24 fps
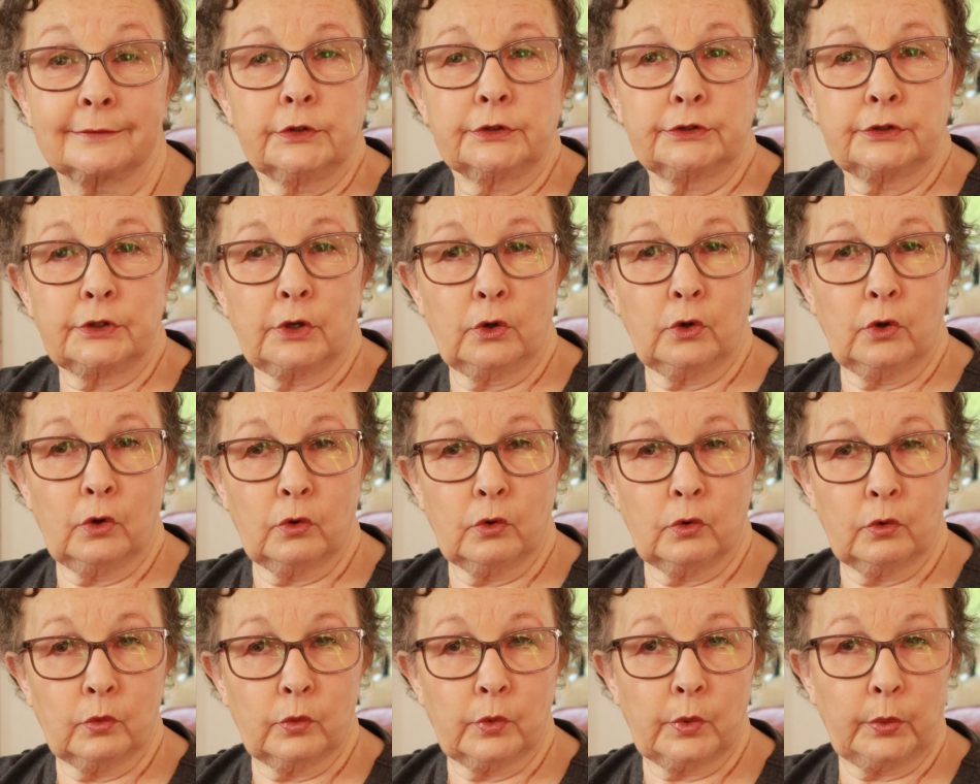
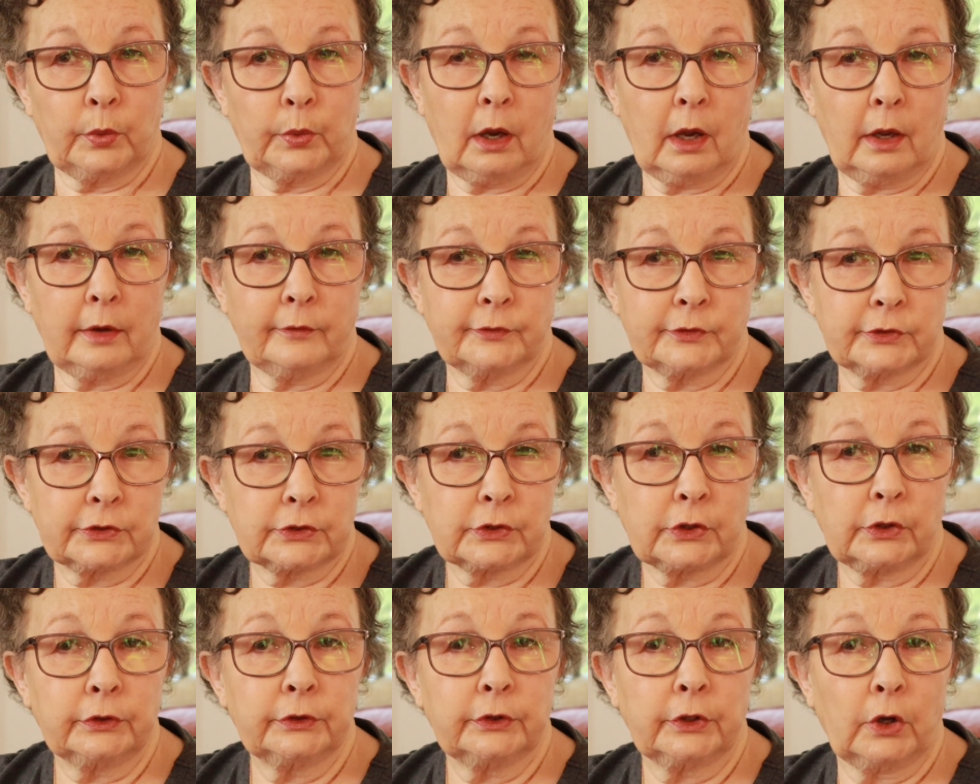So I've
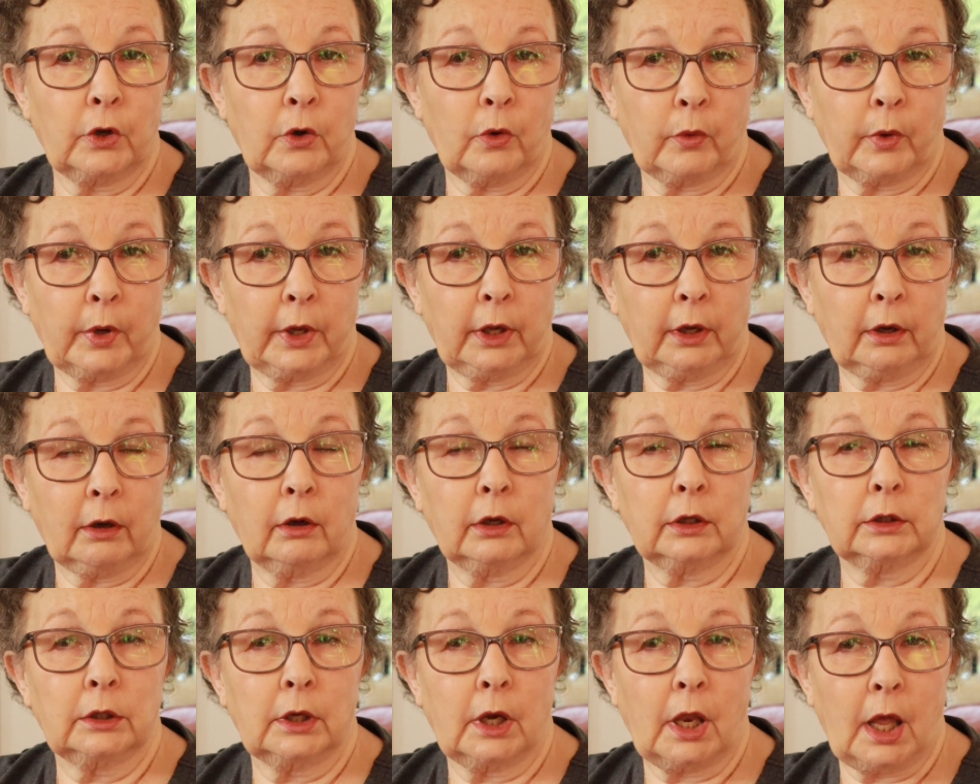started going
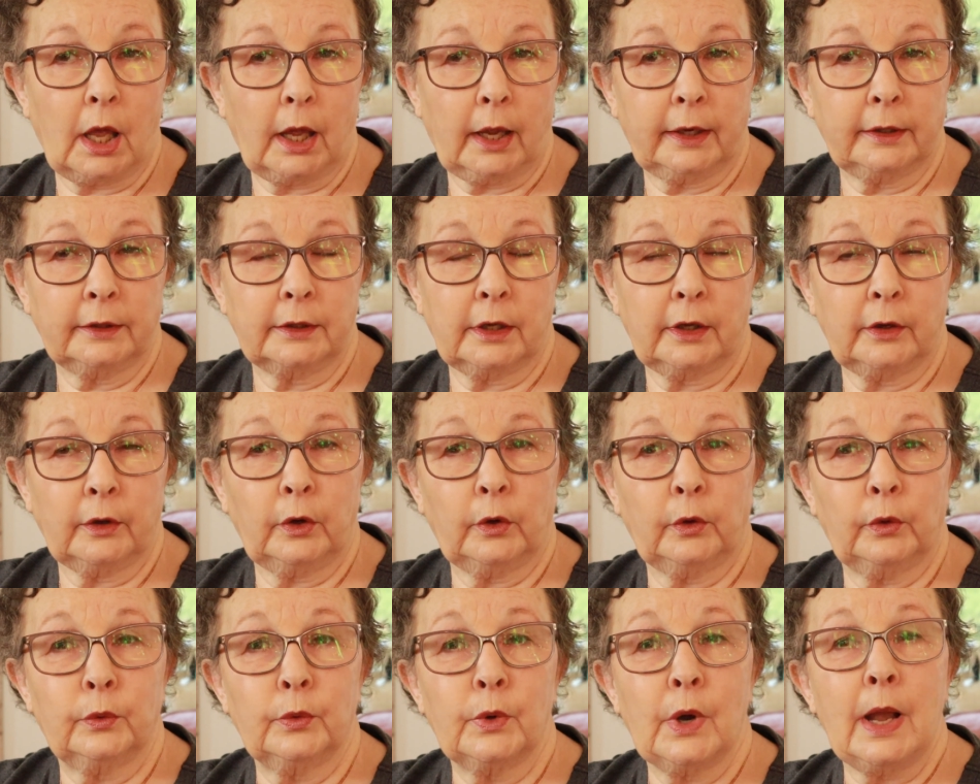online.
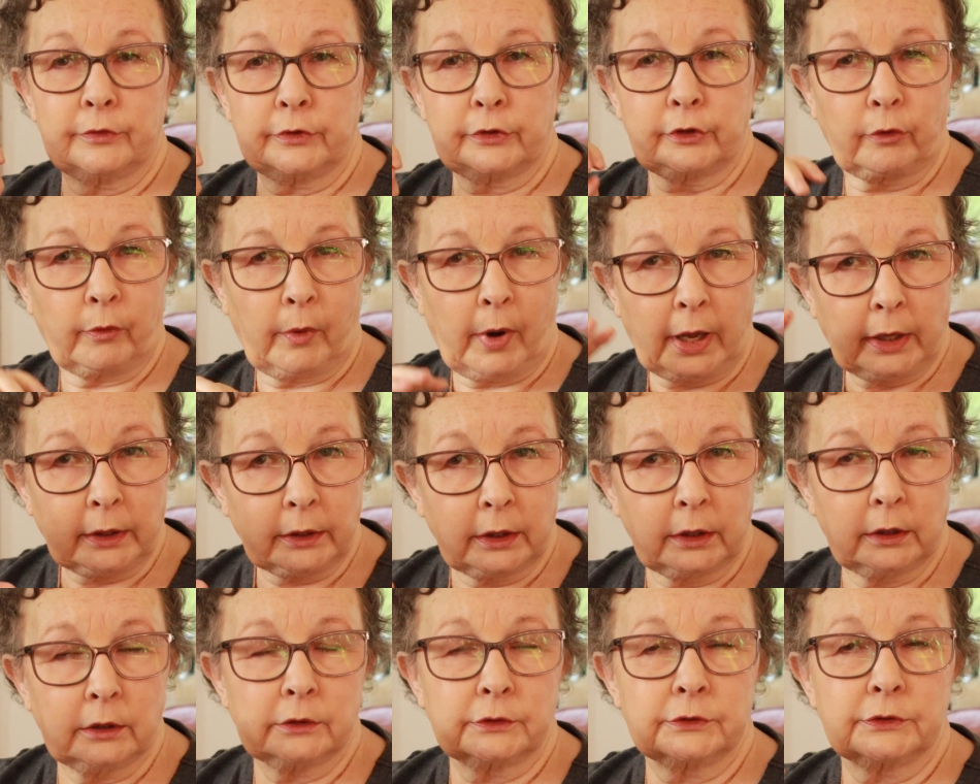Now, for the
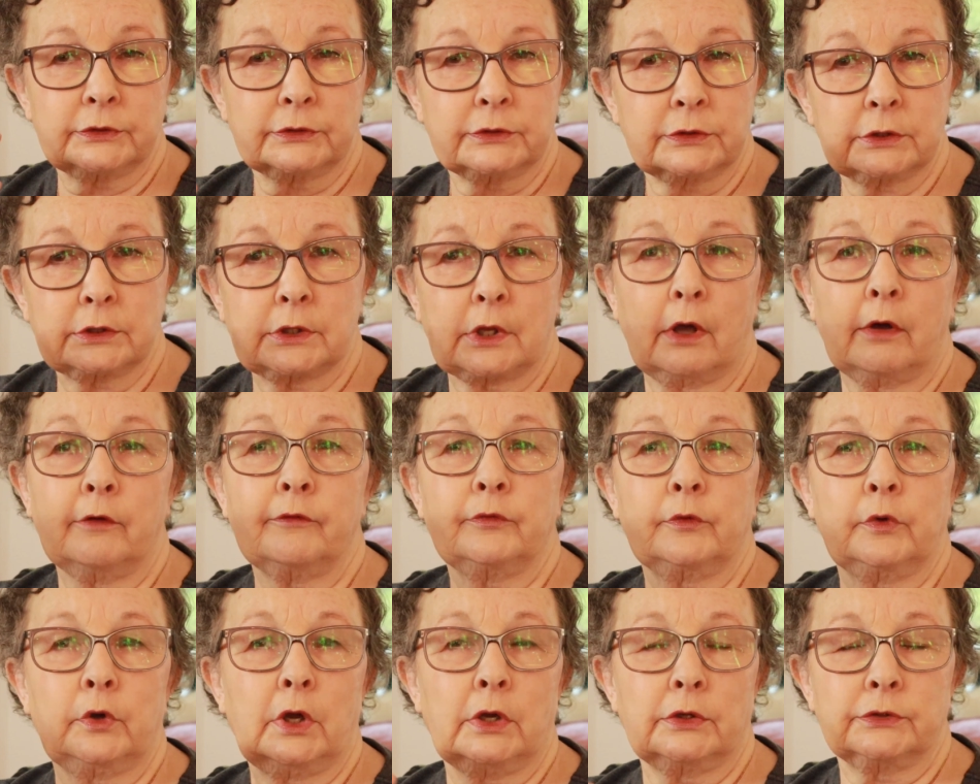grandkids and
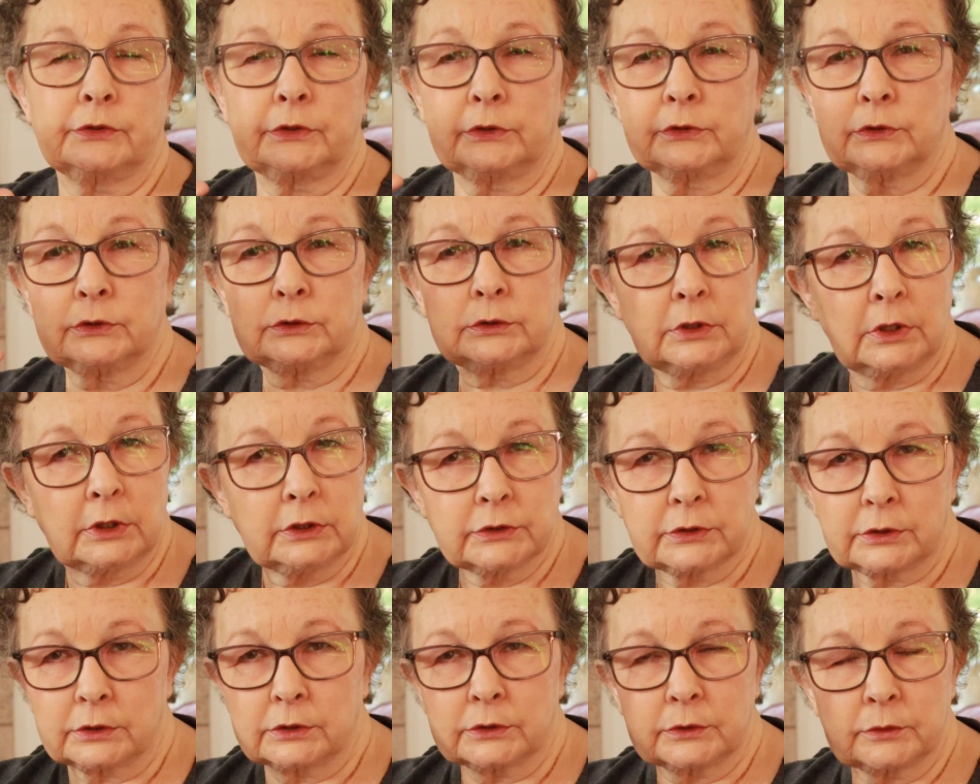stuff, cousins,
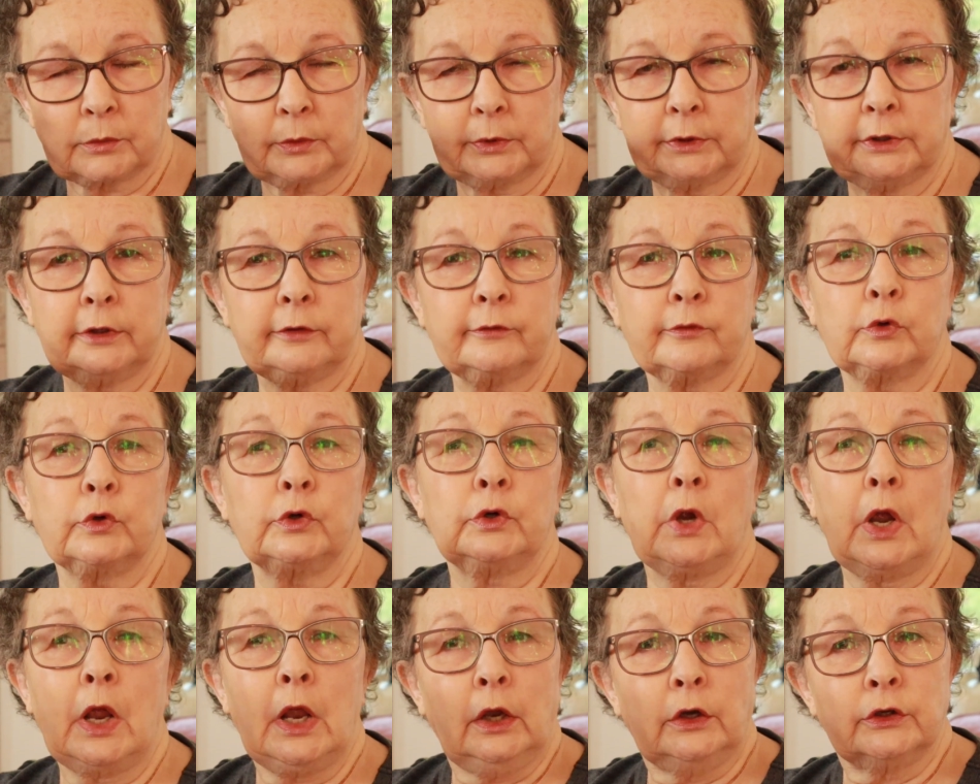nieces, whatever,
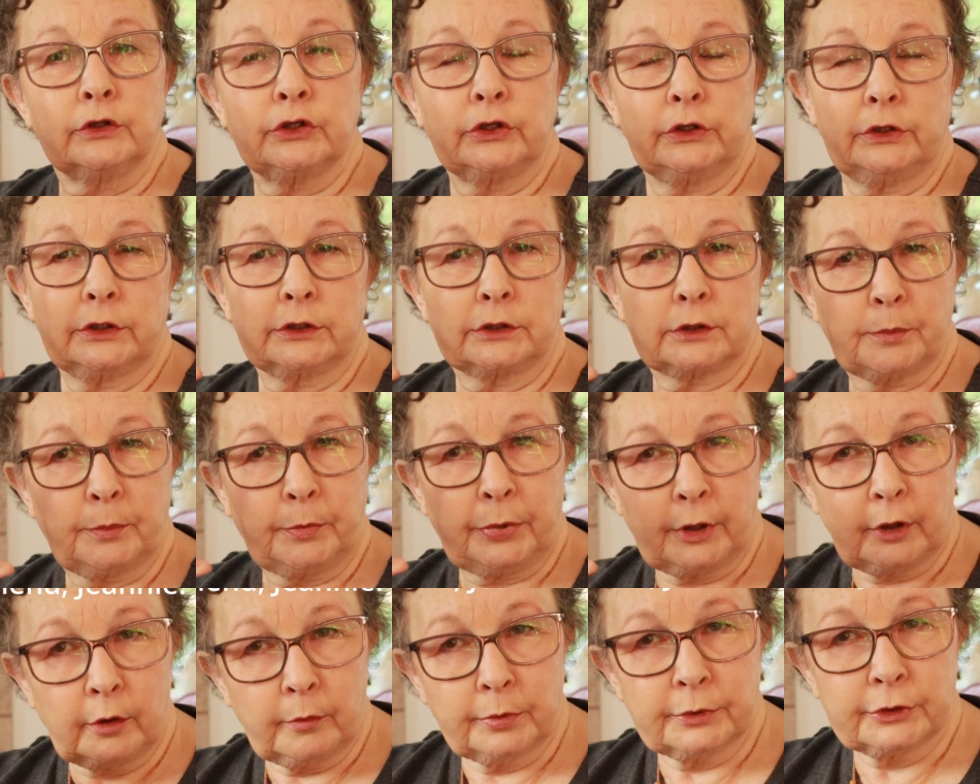she does a
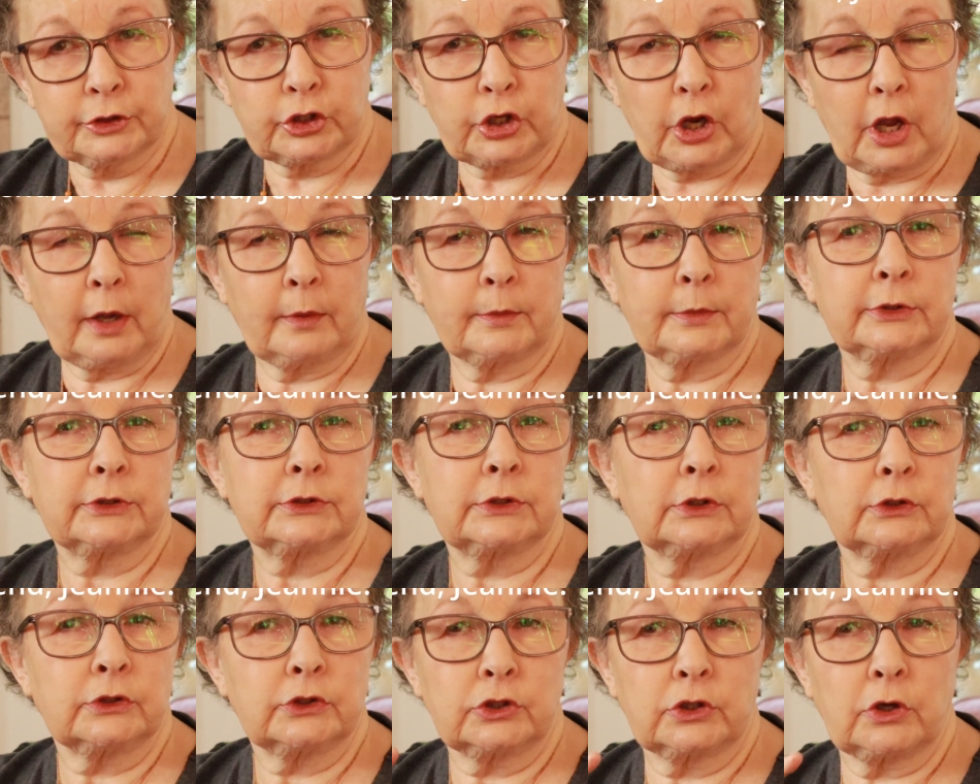pair of pajamas
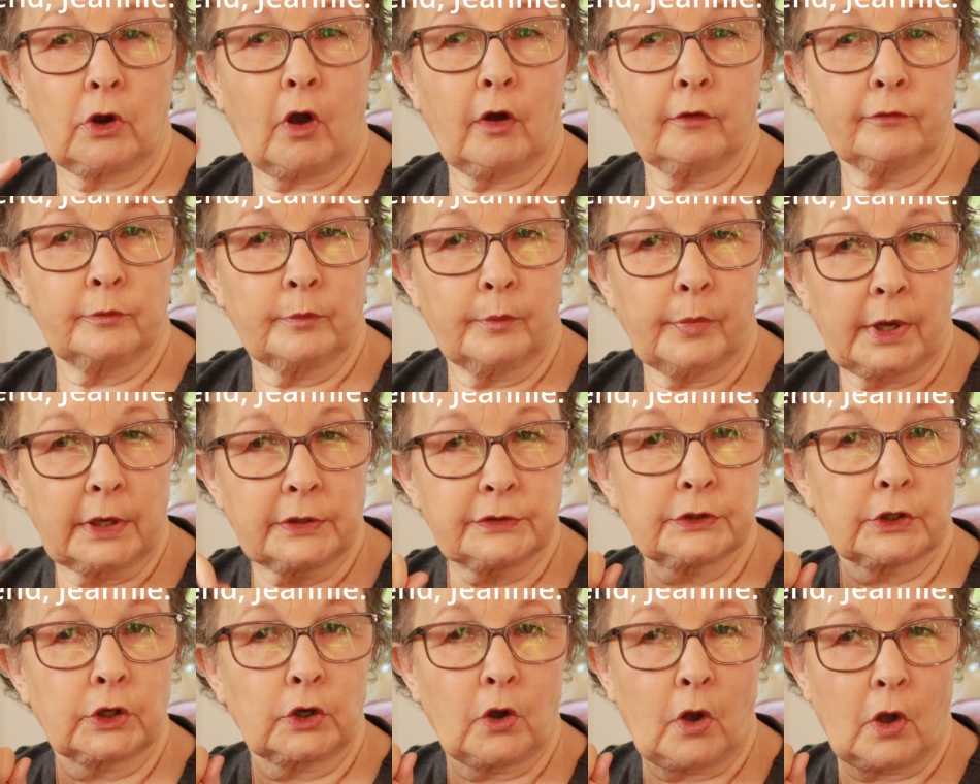that she often
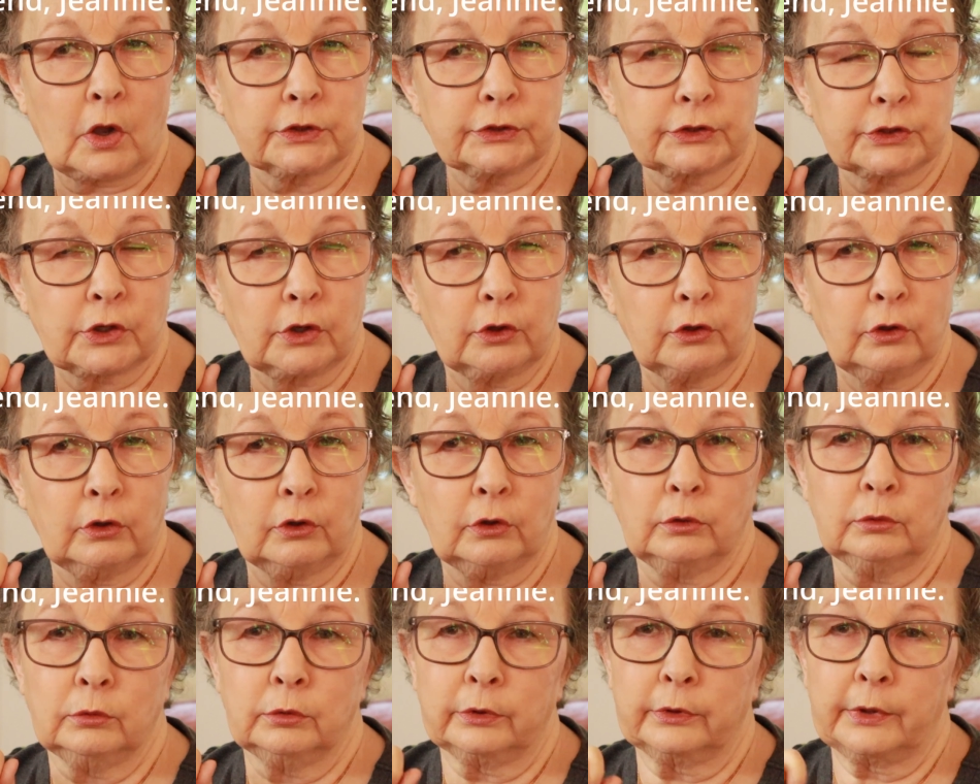buys at Costco
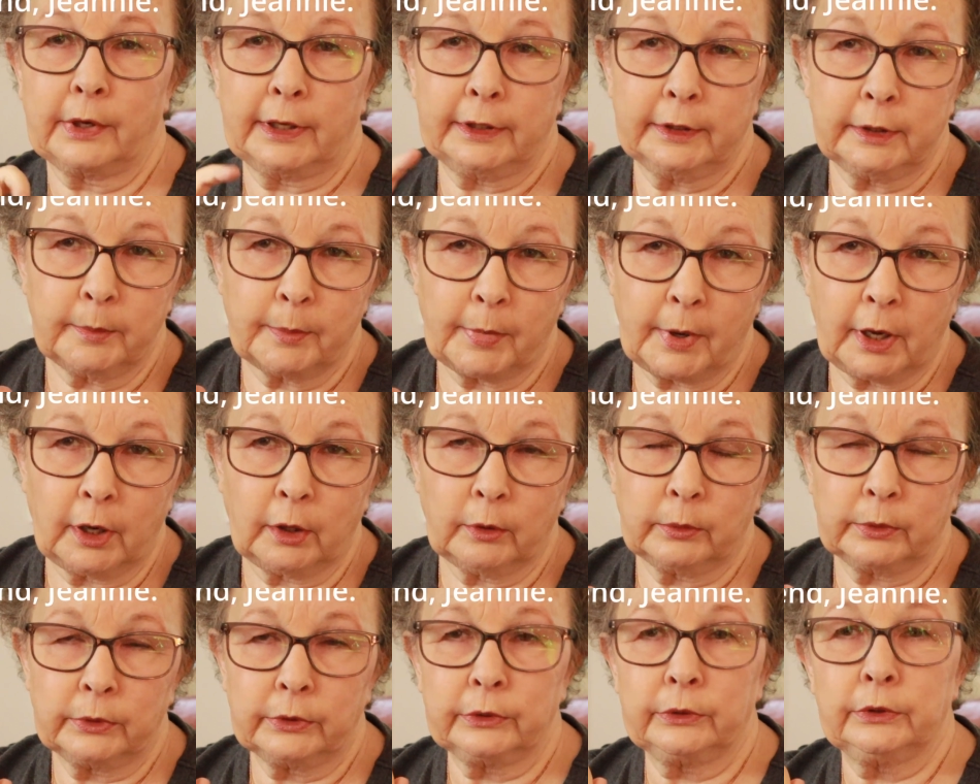or Eddie
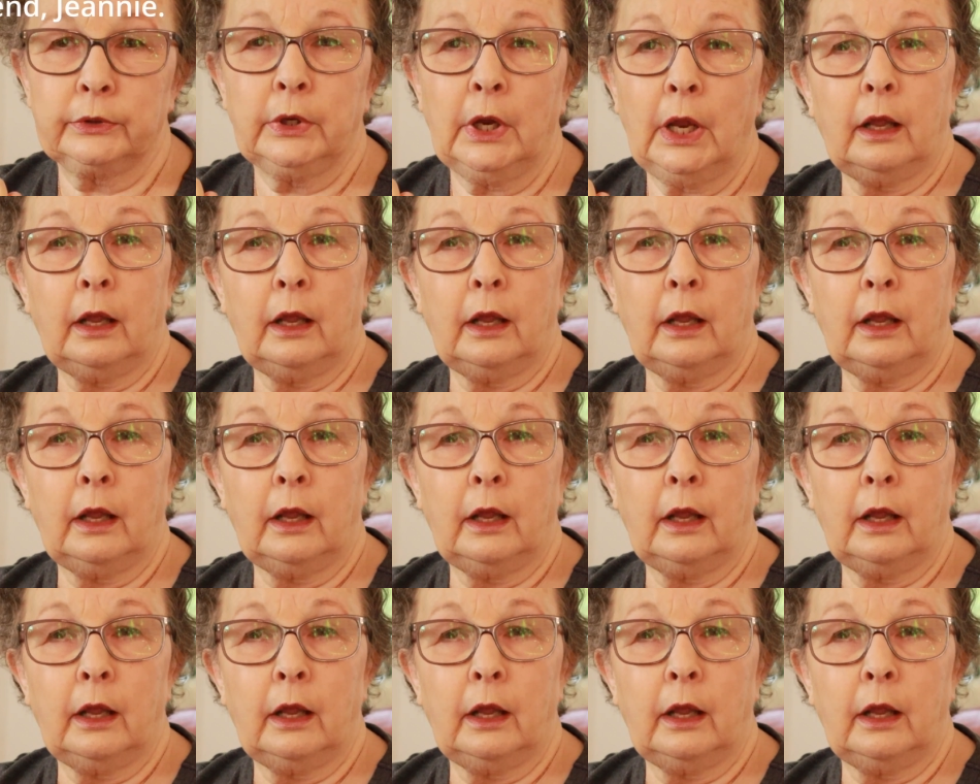Bauer.